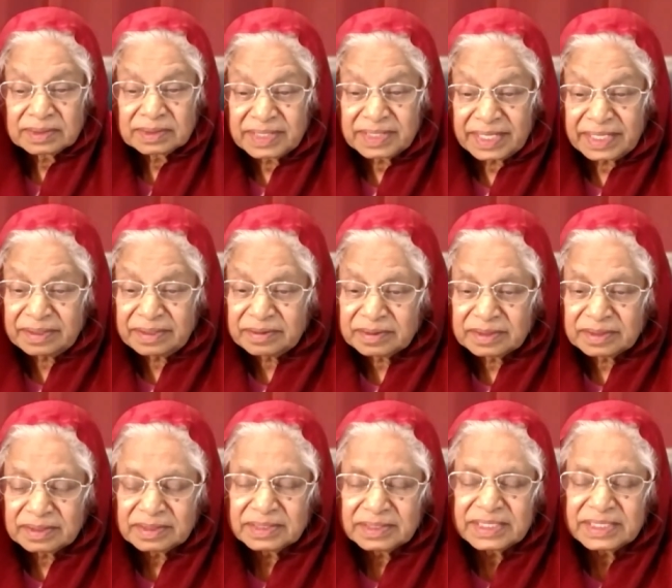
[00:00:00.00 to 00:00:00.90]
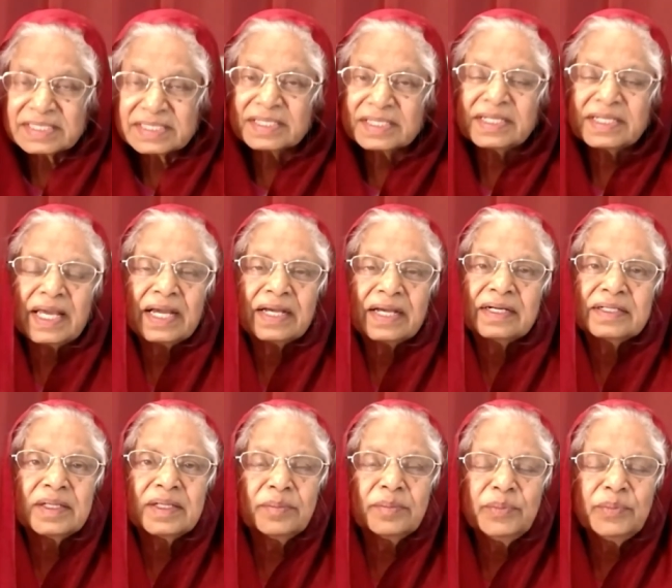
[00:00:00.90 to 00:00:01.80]
Then yesterday I
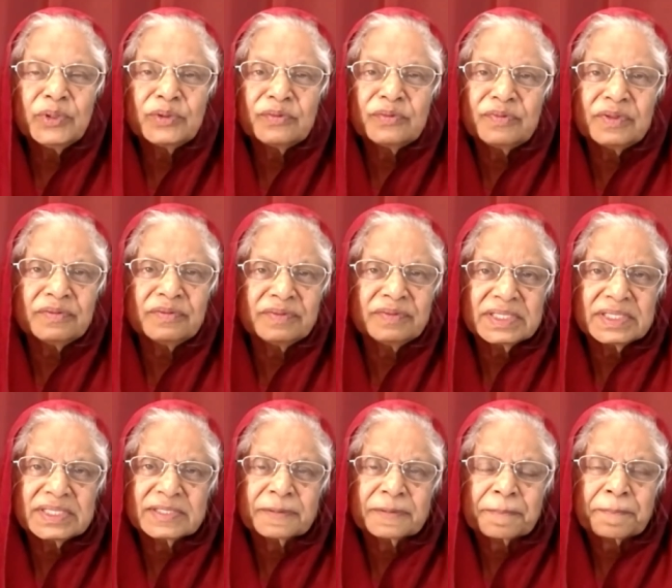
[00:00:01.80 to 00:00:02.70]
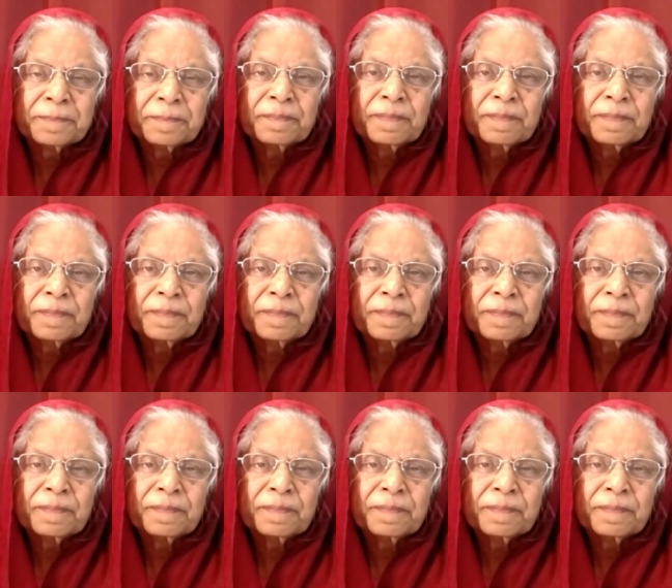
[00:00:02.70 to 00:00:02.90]
heard a beautiful verse.